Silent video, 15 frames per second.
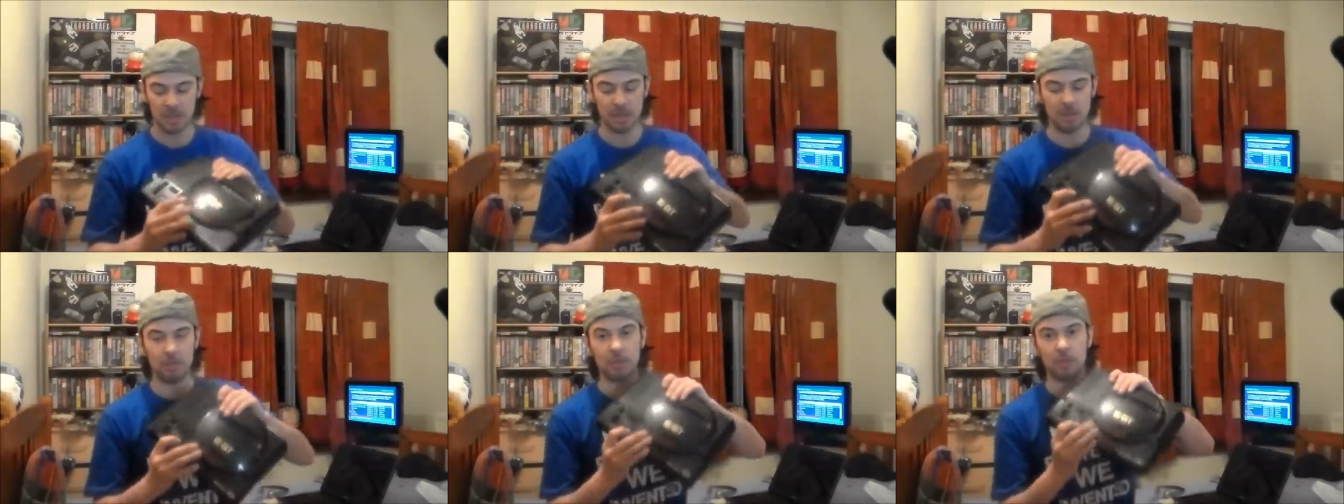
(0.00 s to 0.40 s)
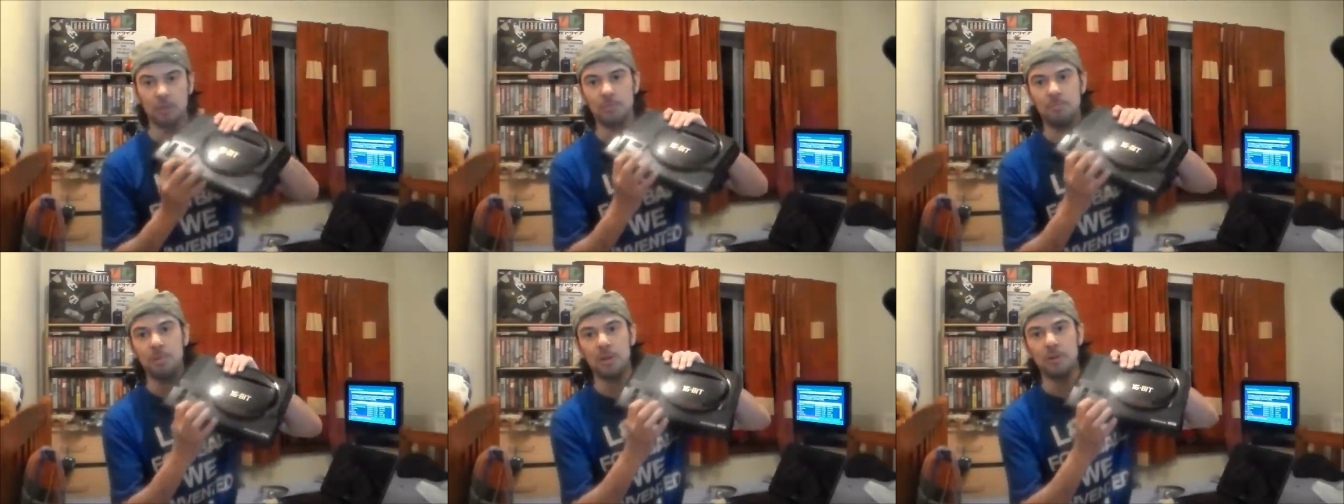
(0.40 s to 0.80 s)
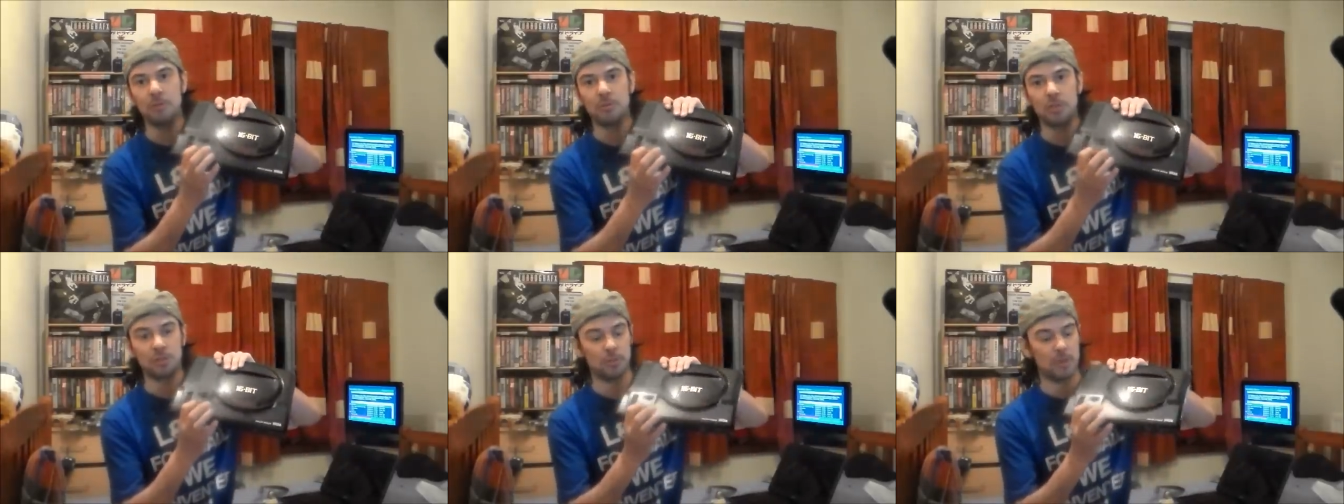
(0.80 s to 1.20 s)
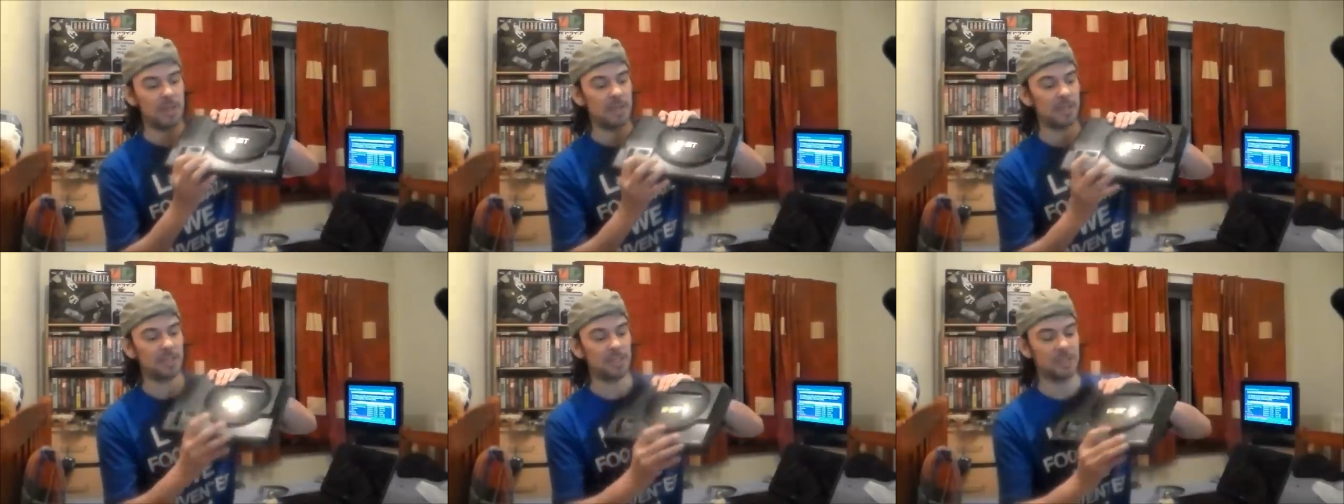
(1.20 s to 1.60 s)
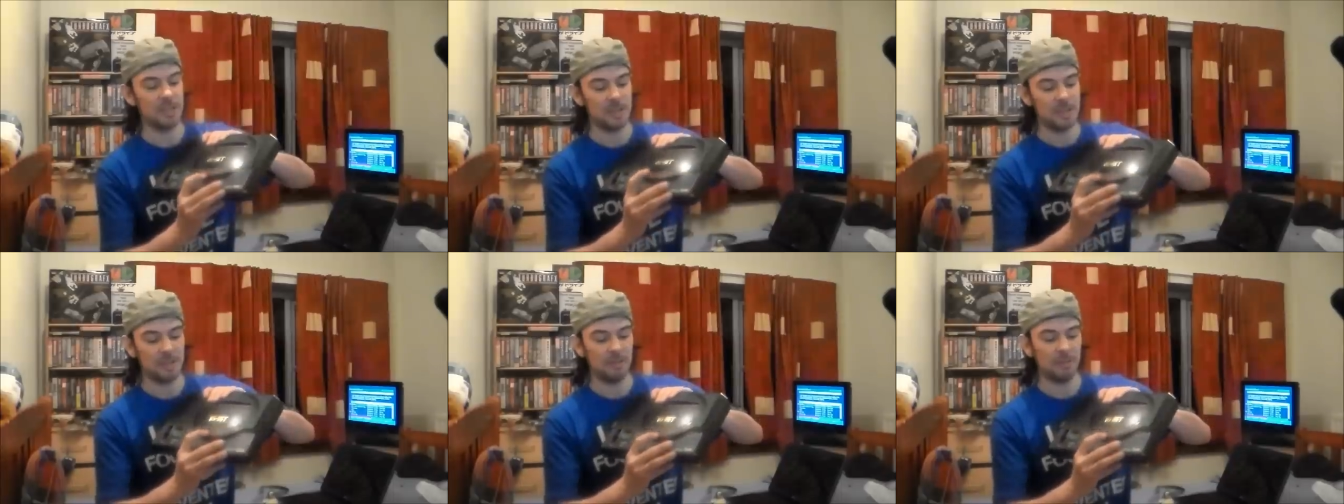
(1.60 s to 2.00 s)
You know, you got the blue switch.
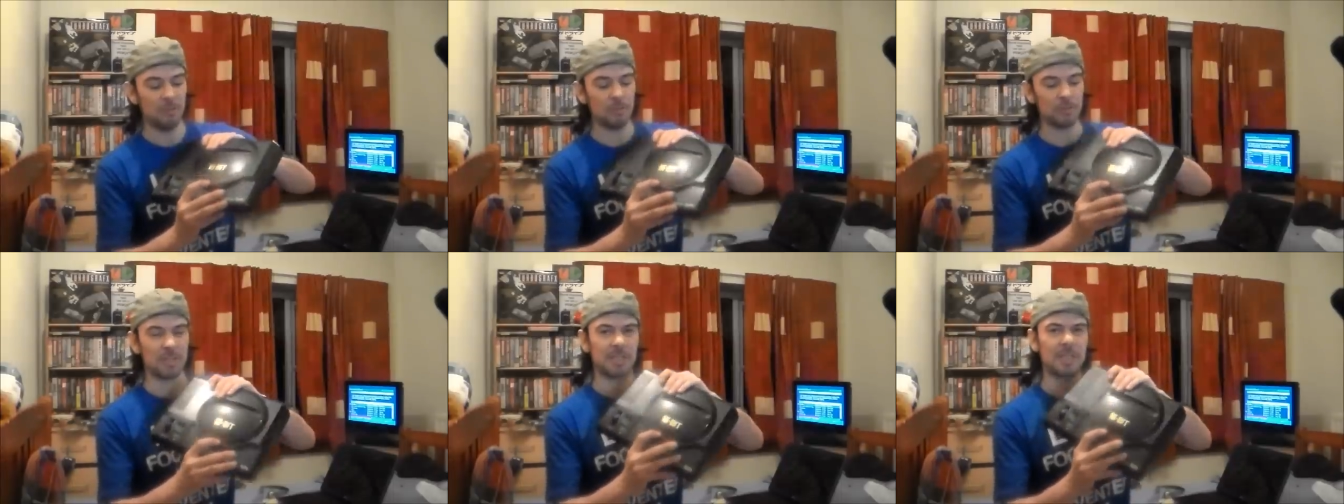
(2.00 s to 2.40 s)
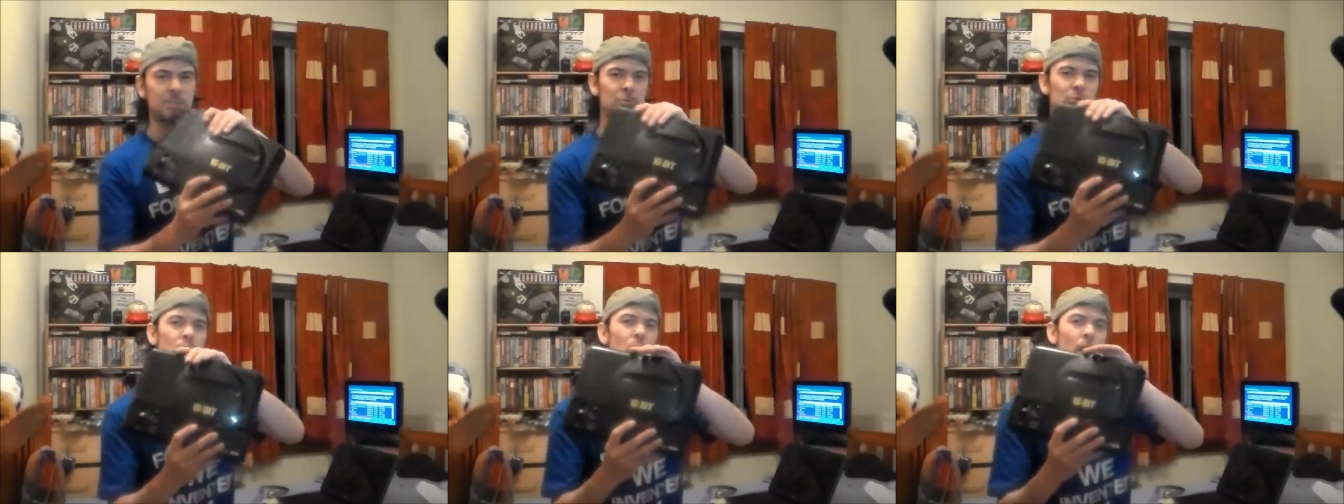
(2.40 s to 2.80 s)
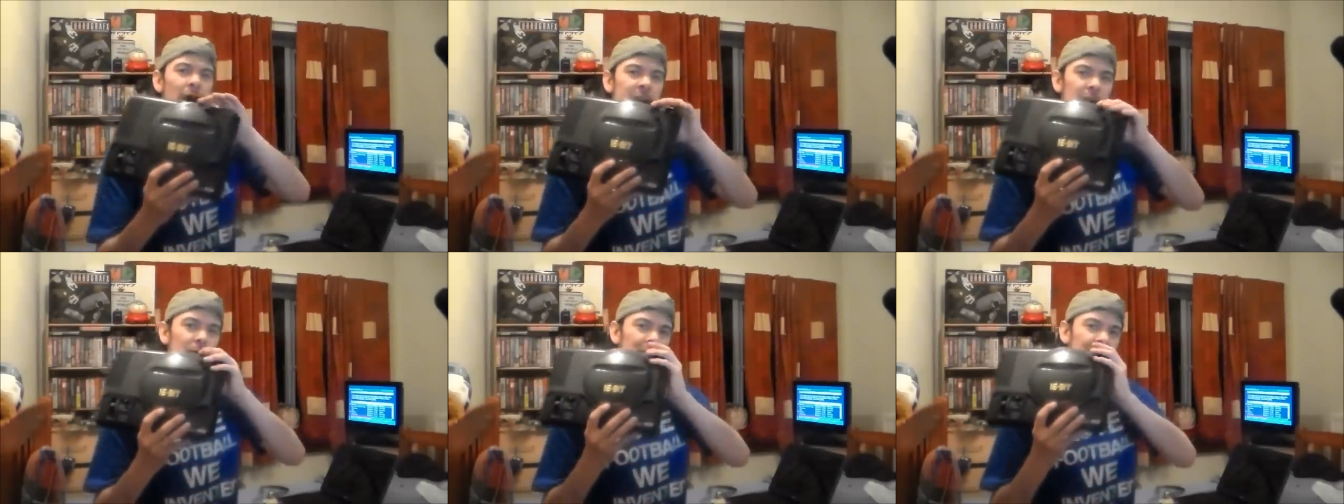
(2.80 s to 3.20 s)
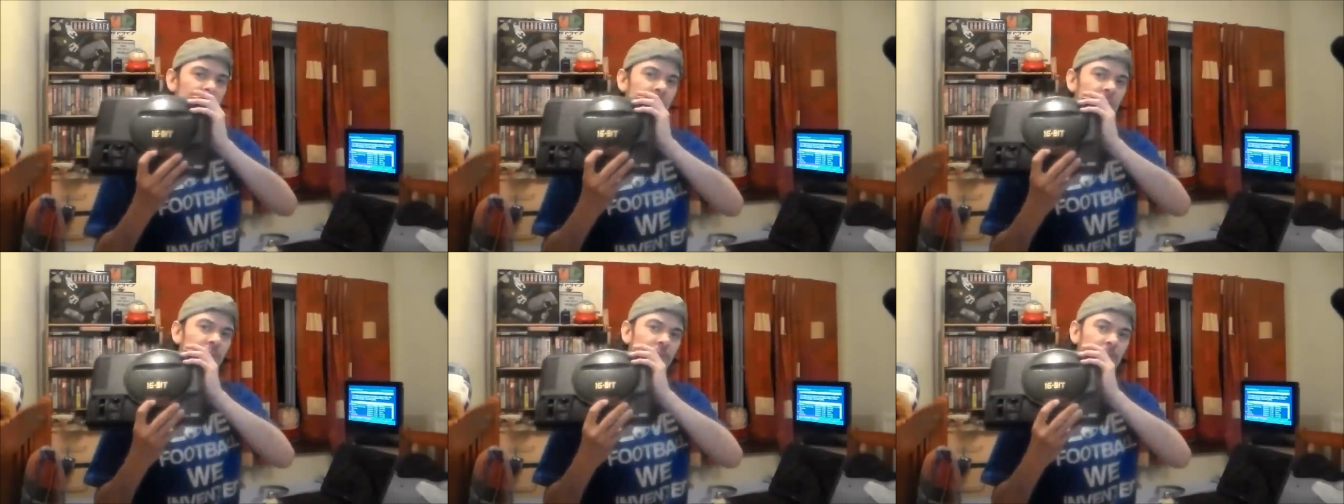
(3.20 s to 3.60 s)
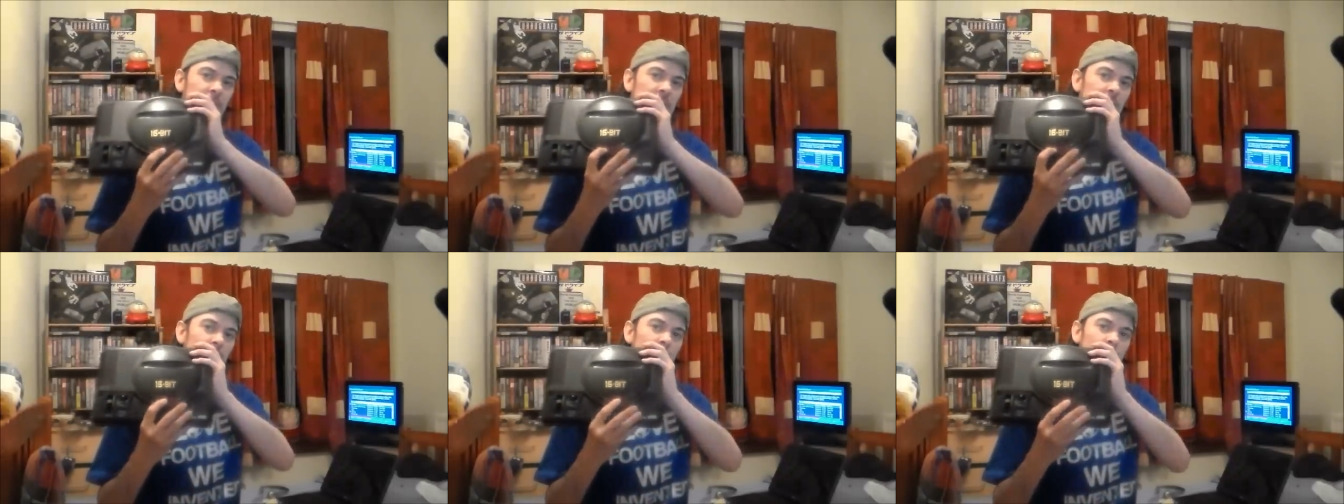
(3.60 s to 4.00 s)
What was this? This was white, wasn't it, on the
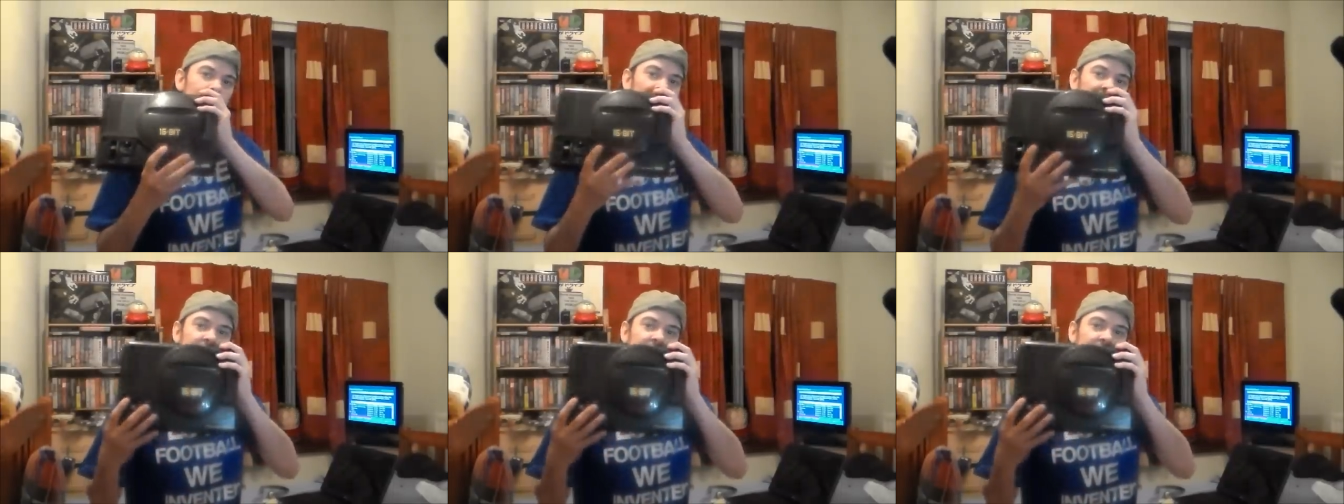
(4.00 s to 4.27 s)
Power One?